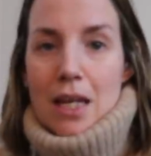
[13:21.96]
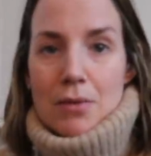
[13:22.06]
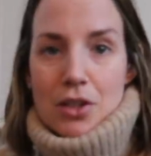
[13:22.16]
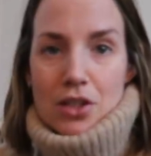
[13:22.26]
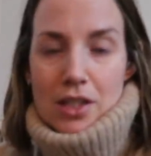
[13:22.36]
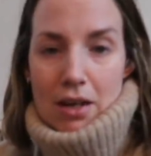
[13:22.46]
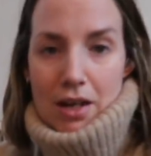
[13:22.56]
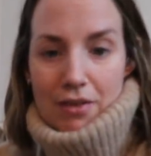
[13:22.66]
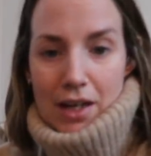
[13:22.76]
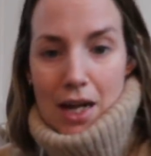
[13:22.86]
Gabe's just down
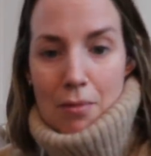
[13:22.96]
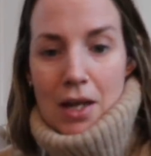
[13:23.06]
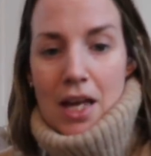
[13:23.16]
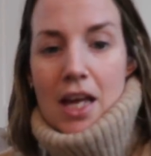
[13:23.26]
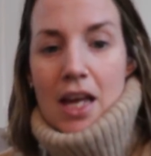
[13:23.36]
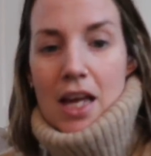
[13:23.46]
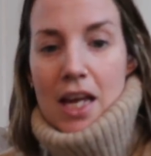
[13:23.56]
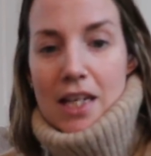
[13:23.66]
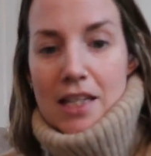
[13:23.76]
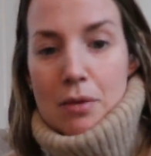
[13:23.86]
having a nap.
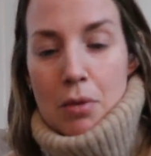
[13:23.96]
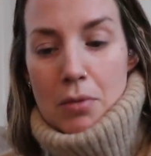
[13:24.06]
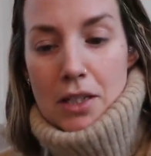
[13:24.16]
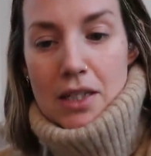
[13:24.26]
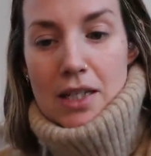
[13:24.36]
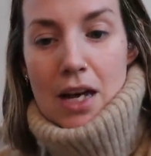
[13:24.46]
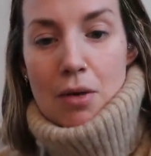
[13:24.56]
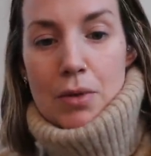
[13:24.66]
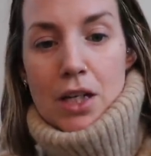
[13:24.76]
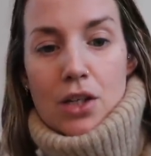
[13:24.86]
Hainsey's popped into
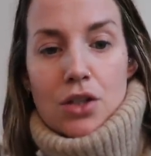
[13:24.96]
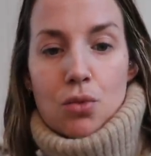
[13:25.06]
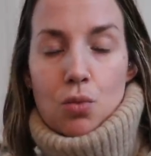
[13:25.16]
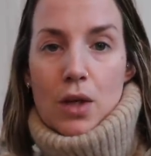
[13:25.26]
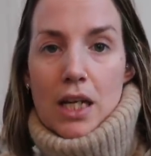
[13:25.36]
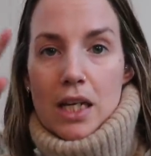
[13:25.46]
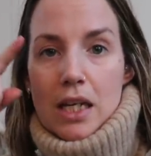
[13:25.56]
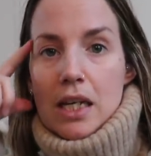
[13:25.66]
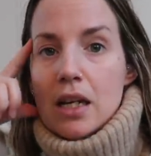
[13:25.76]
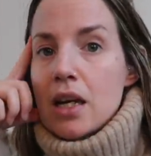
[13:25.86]
town because
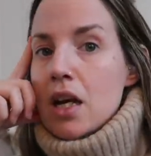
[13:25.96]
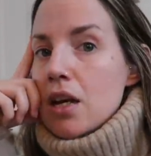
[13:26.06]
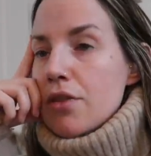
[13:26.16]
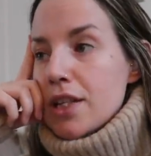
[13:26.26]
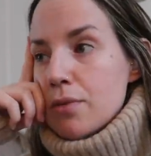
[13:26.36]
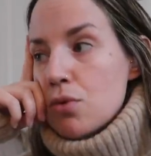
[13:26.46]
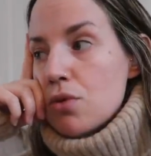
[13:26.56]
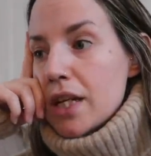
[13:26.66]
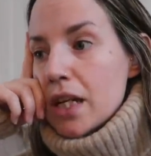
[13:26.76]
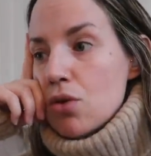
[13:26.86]
we, this
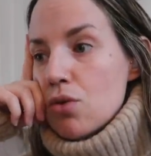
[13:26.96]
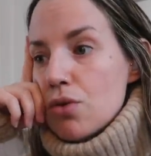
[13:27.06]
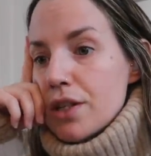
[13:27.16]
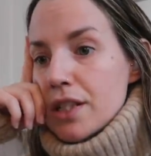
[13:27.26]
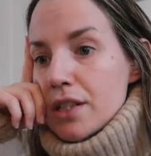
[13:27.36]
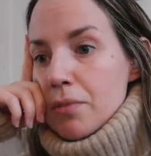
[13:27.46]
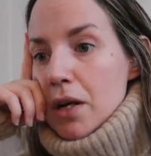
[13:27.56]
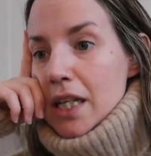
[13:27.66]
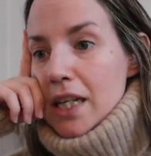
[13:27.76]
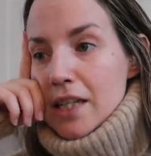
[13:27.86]
morning, ordered some
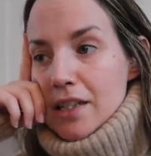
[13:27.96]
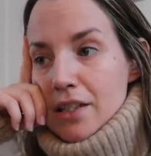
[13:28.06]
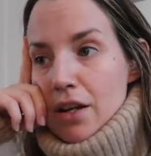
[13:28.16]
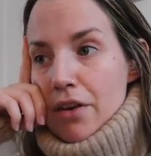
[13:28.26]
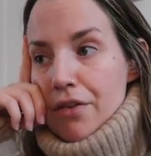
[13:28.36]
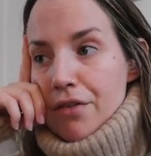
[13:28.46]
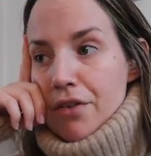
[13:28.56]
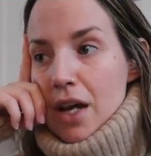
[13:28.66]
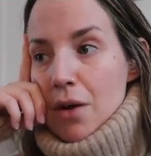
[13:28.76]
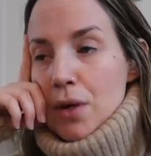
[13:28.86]
IKEA stuff
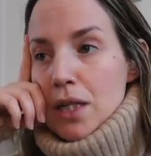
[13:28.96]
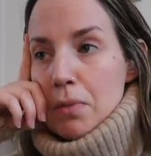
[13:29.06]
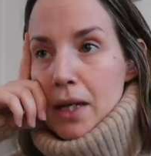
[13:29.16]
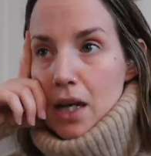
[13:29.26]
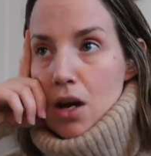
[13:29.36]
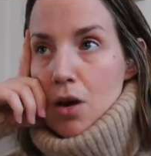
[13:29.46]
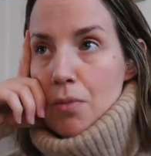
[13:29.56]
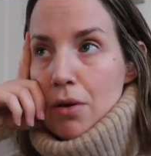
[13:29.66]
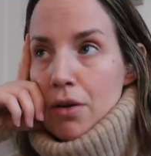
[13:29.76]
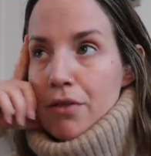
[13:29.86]
and went to pick it
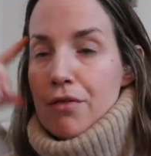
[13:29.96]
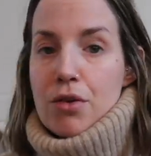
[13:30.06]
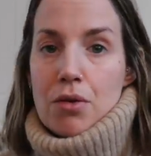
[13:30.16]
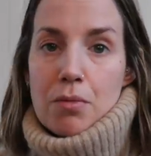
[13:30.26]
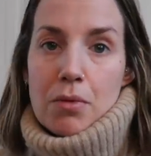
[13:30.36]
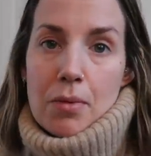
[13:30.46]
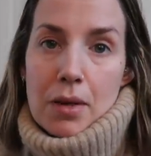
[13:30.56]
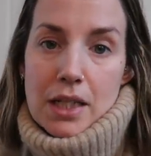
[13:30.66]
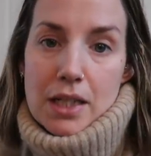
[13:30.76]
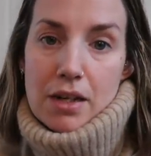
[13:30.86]
up from a
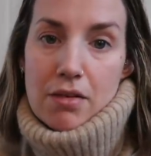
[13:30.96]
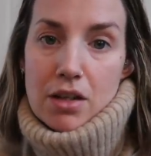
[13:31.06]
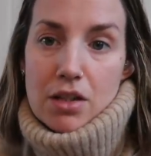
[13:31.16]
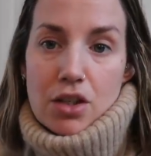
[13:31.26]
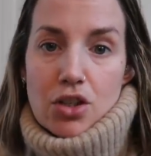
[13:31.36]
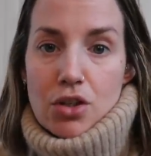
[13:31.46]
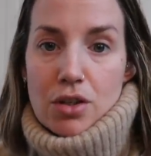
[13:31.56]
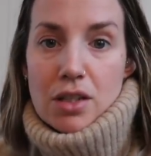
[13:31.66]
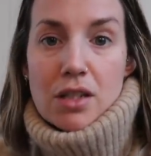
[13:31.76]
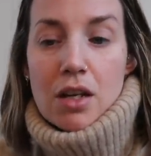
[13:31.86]
place near us, because you
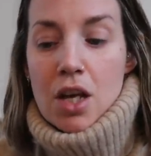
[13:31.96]
can